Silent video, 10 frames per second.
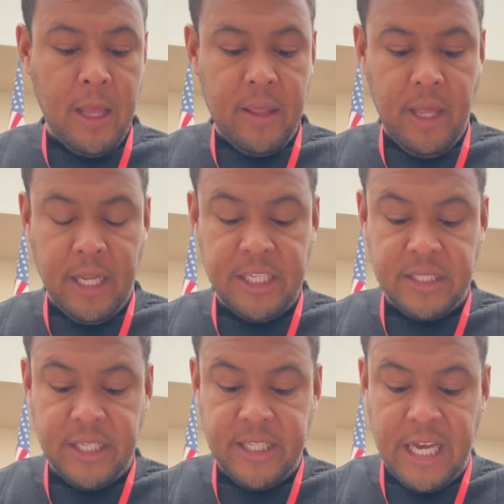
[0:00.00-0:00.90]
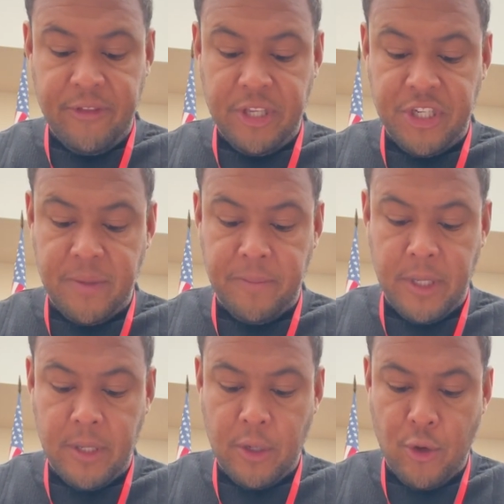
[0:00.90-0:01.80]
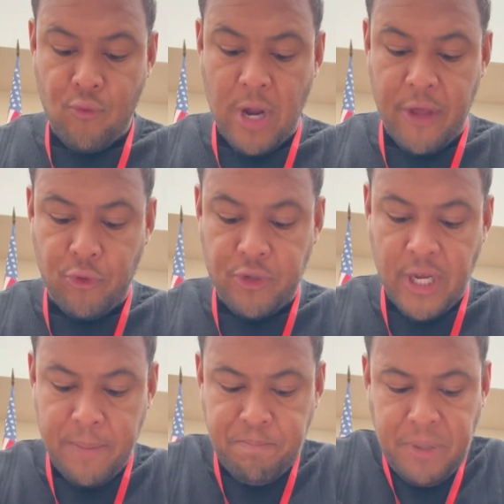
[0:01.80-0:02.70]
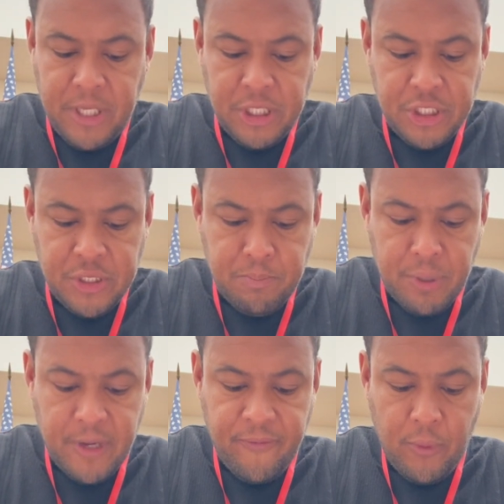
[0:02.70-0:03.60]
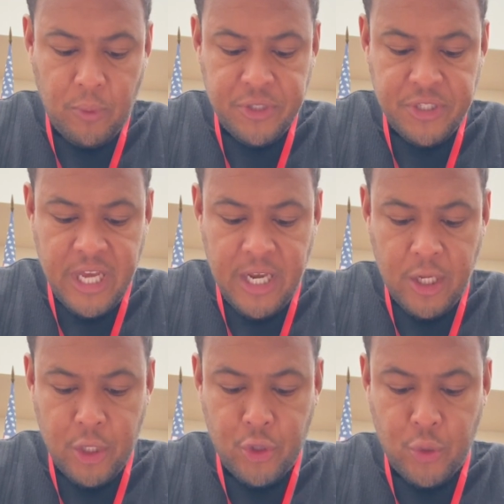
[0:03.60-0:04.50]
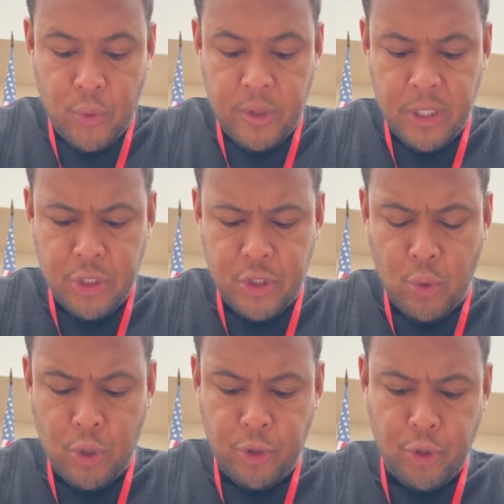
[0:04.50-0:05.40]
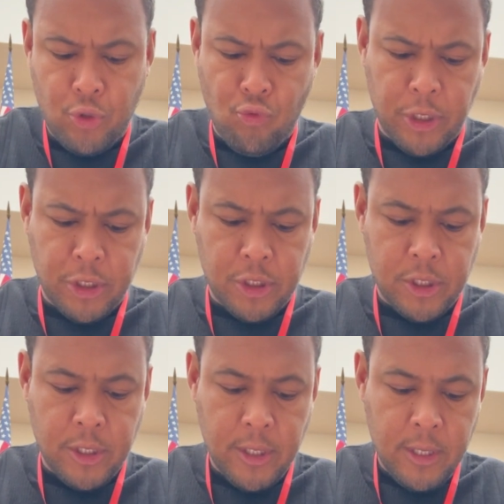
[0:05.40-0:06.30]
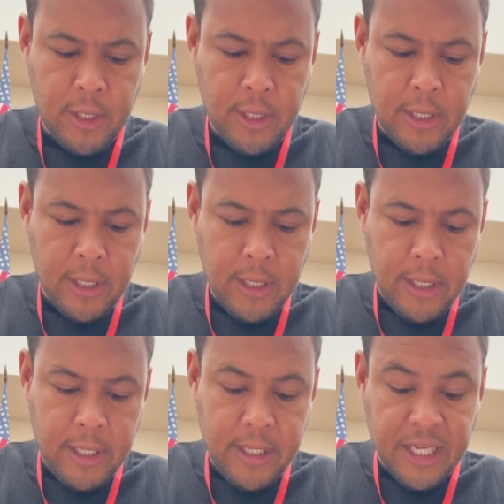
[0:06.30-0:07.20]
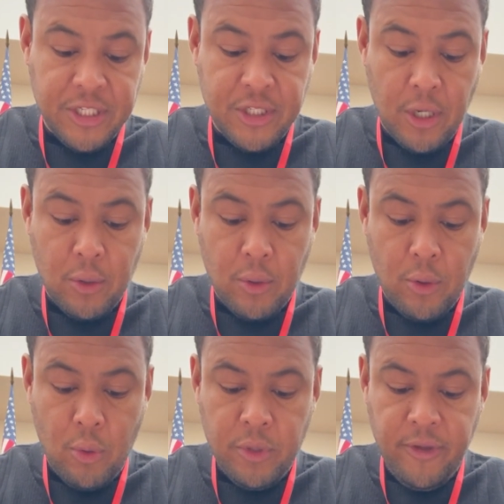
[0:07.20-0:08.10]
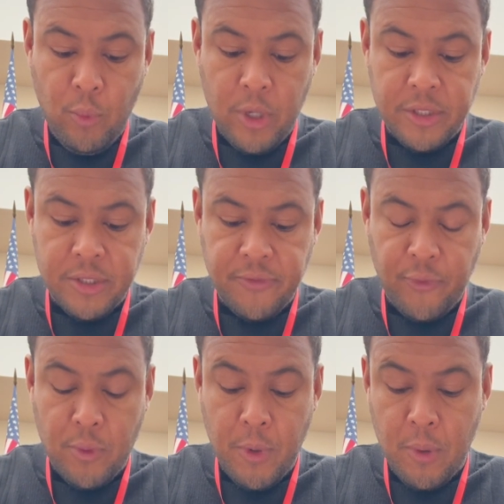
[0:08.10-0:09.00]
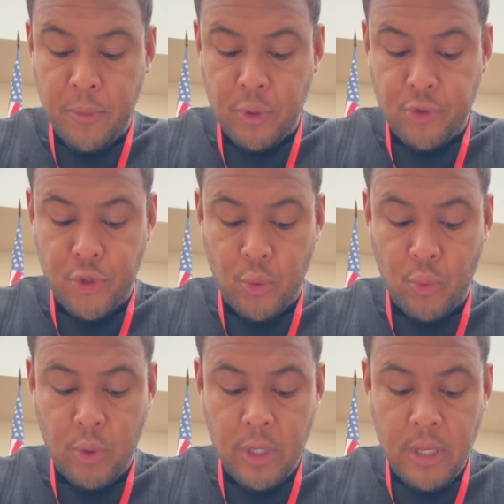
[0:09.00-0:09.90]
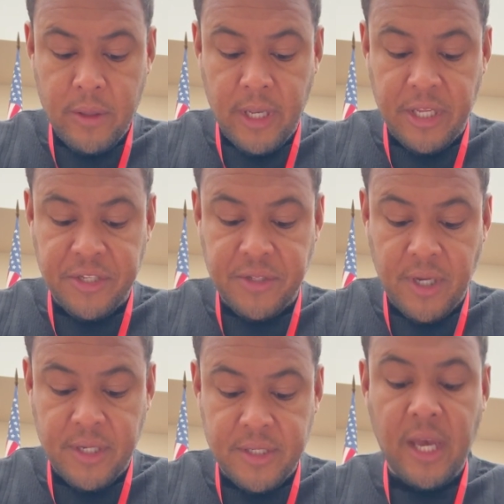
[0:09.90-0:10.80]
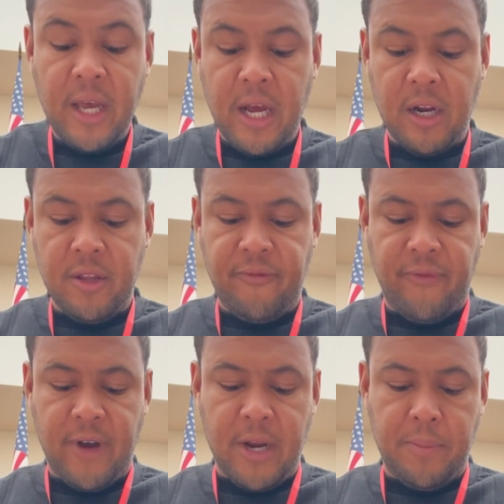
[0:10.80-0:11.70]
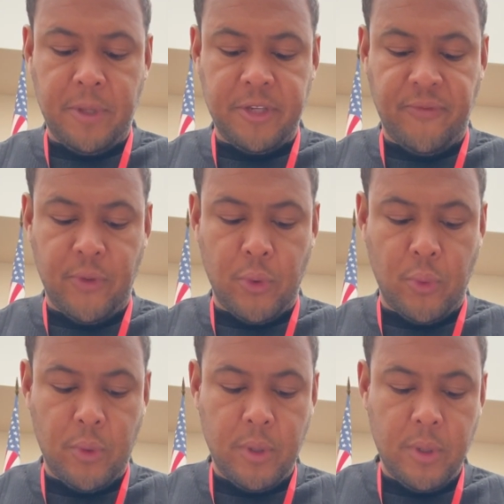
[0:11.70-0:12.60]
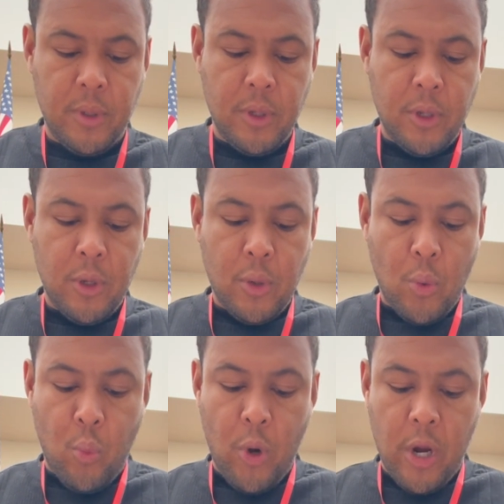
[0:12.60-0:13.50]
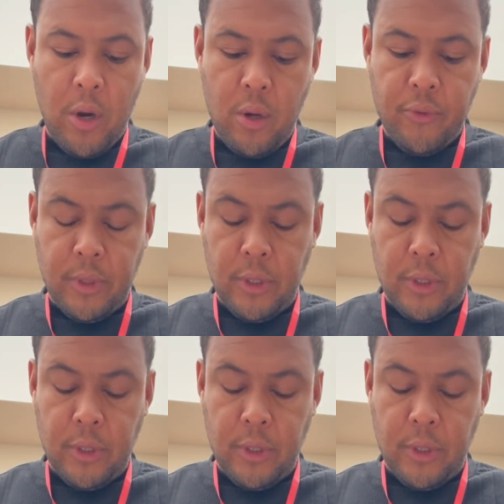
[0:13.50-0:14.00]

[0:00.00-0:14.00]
Then he slid down the chimney, a rather tight pinch, but if old Santa could do it, then so could the Grinch. He got stuck only once for a moment or two, then he stuck his head out of the fireplace flue, where the